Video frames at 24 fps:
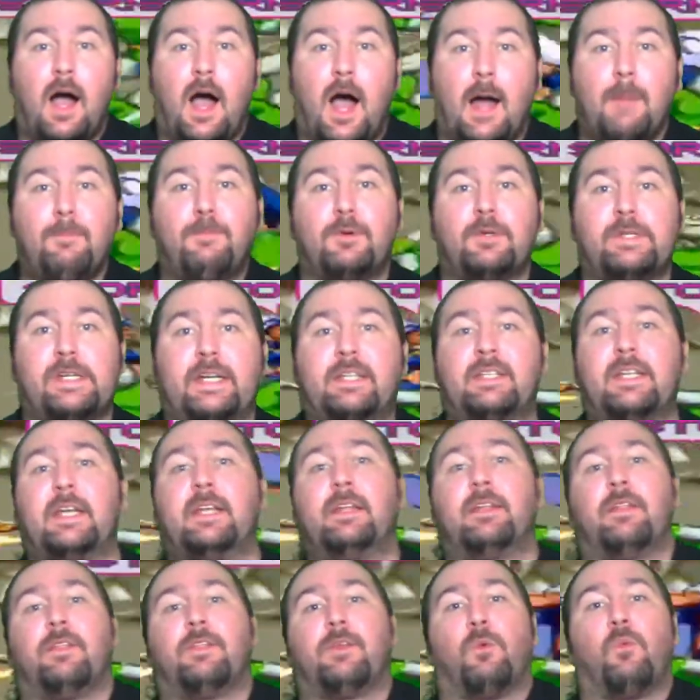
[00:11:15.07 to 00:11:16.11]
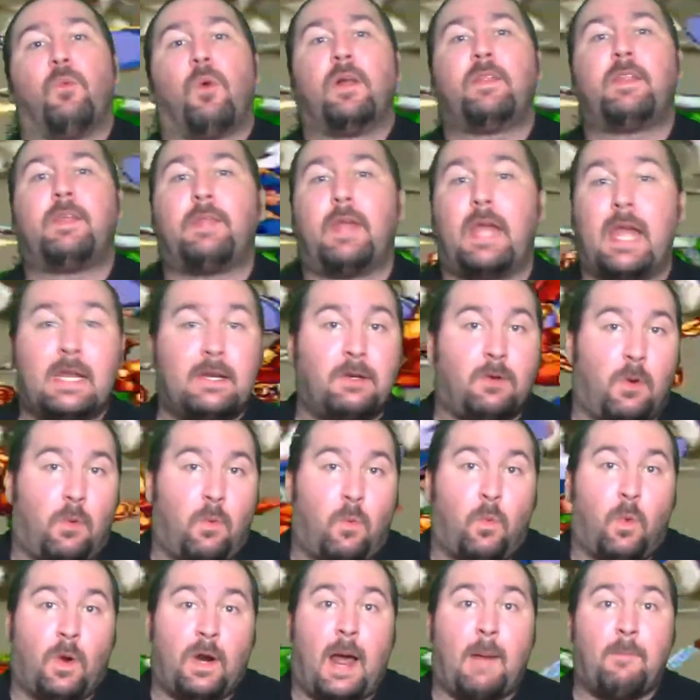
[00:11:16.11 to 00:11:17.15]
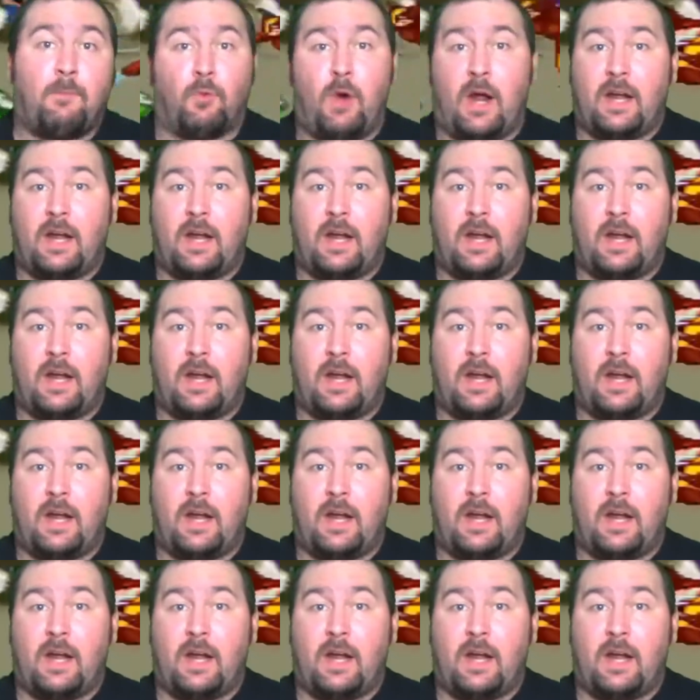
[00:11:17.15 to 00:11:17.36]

I'm predicting the one that, and what I'm